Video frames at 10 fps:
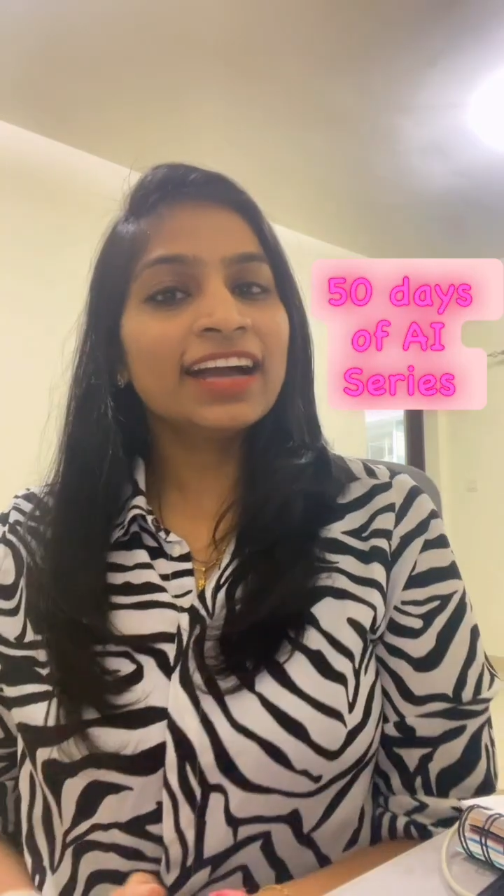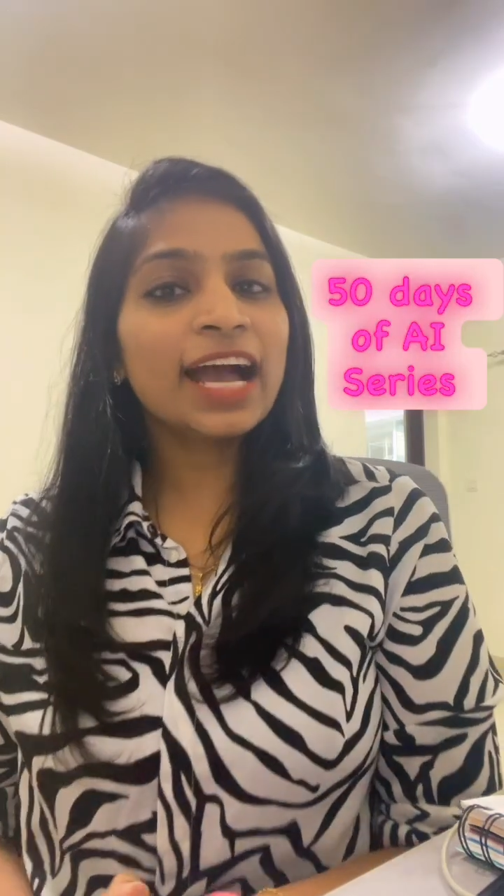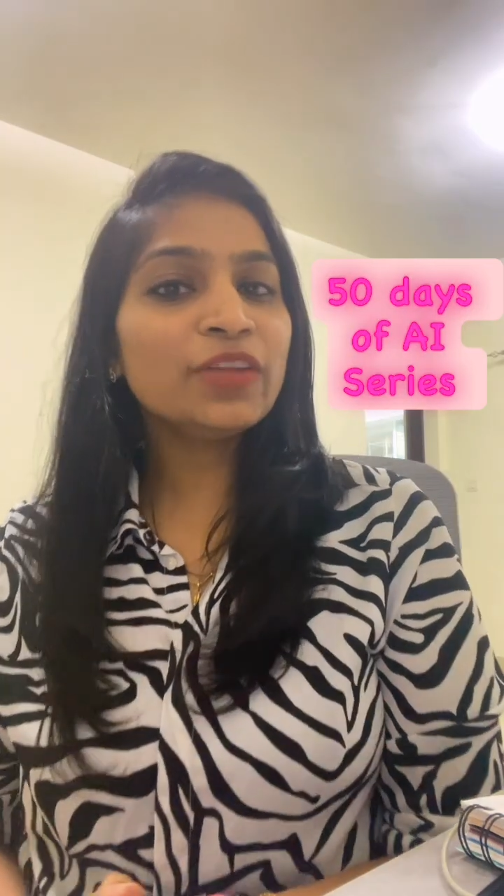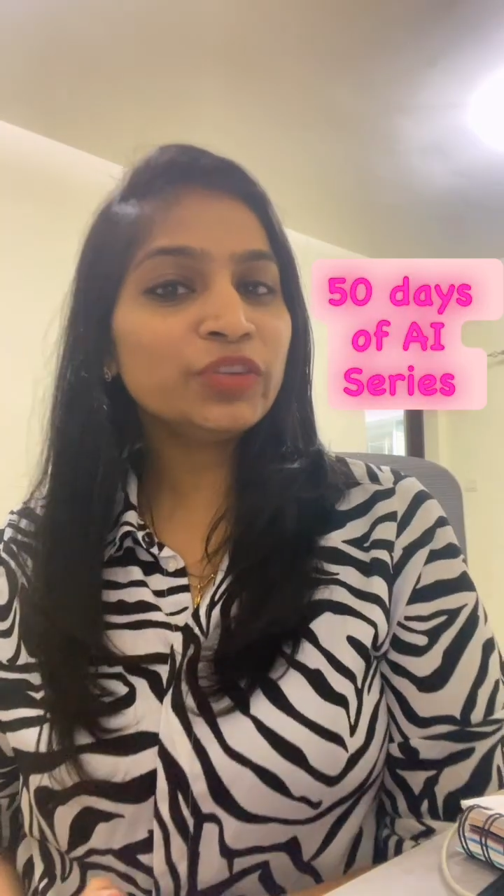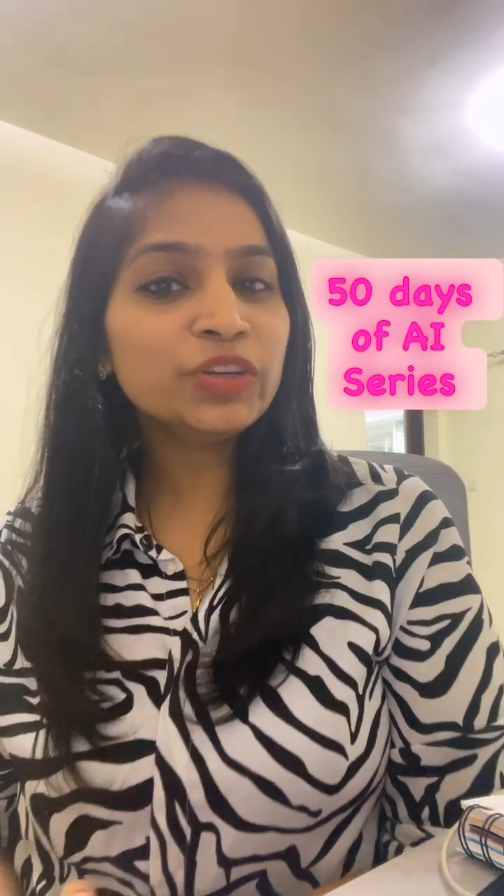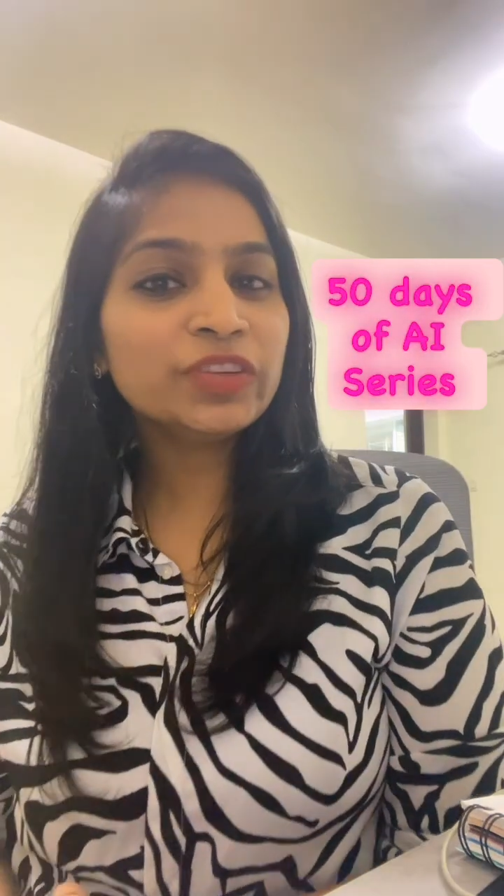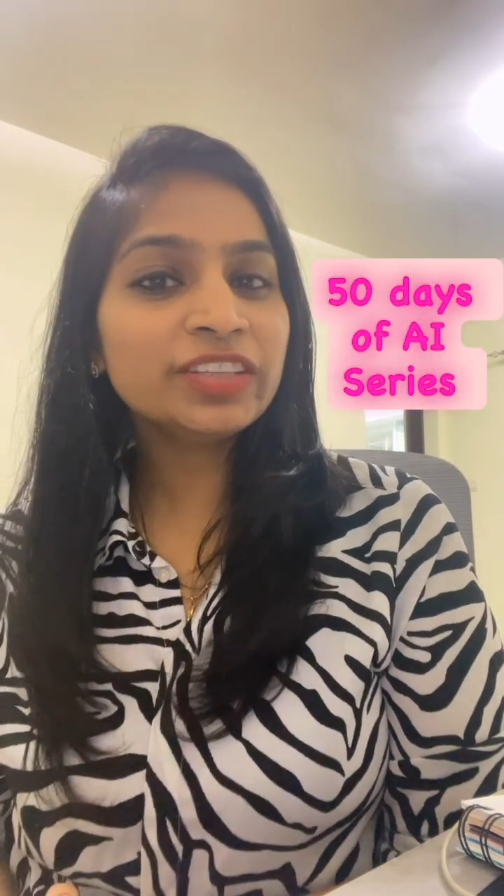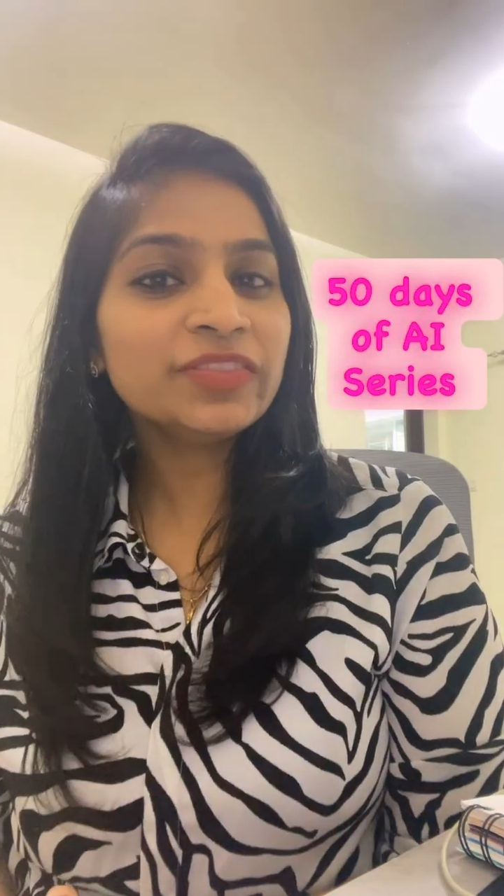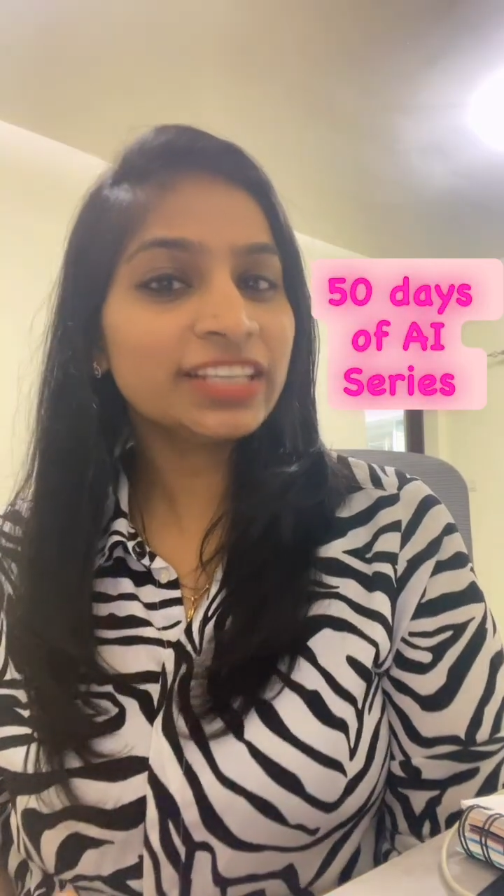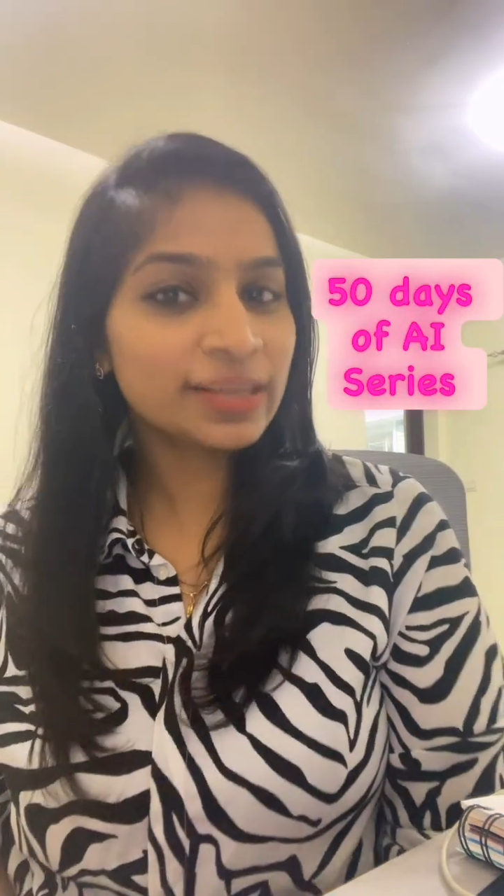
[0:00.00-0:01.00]
Hi
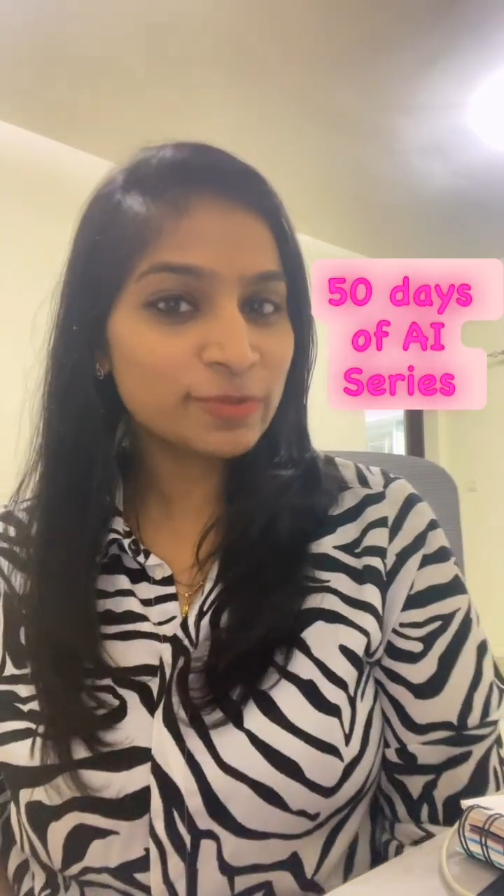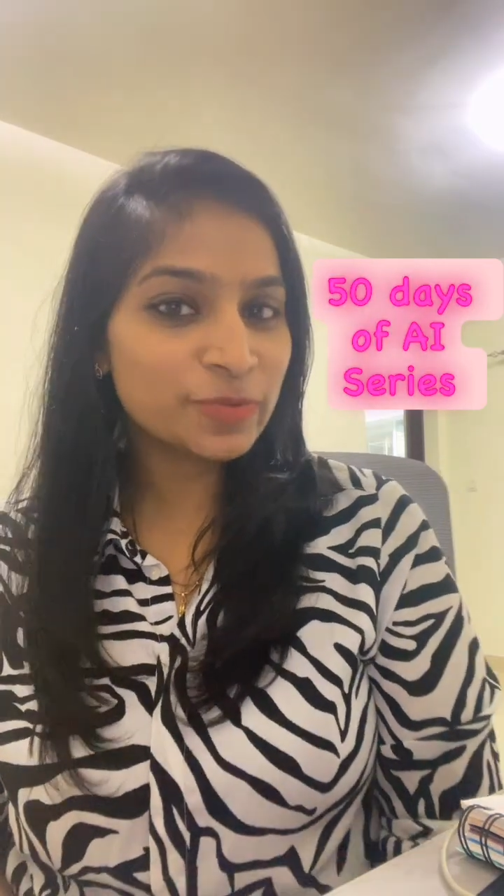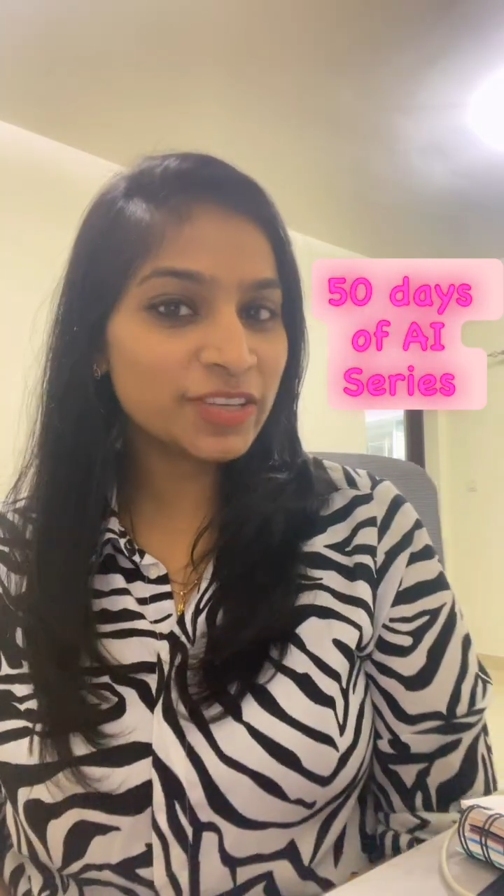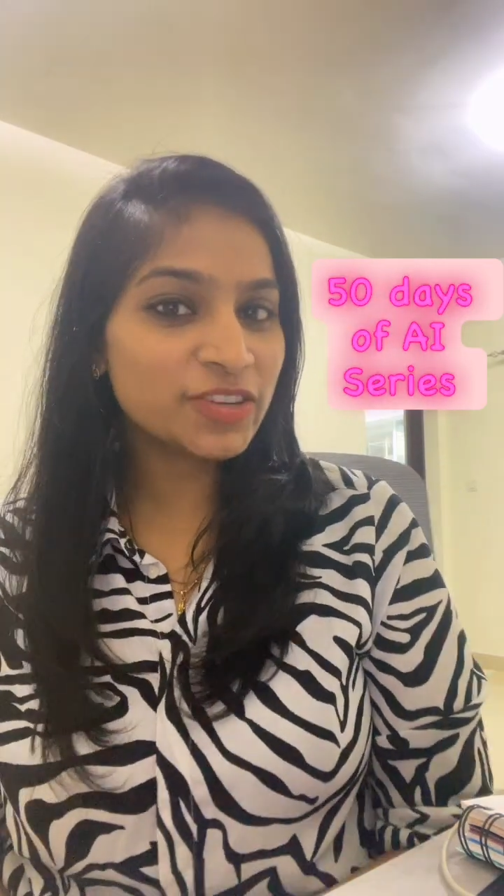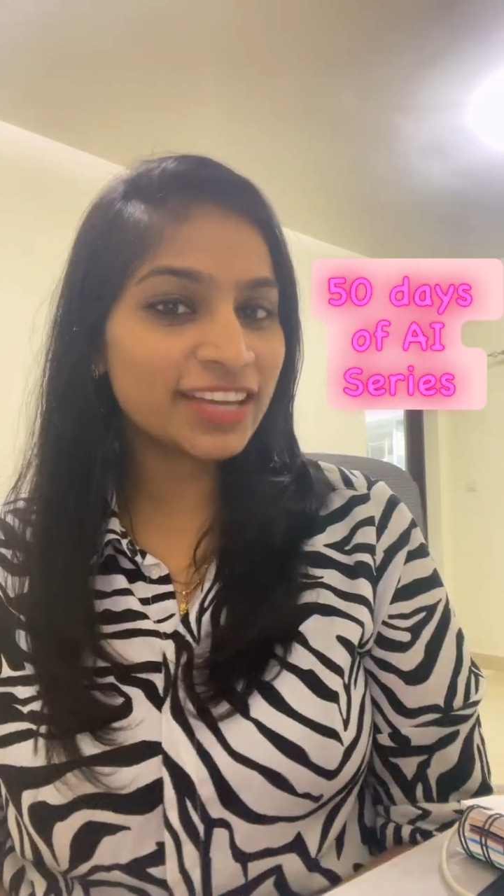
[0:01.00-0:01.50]
everyone, welcome to my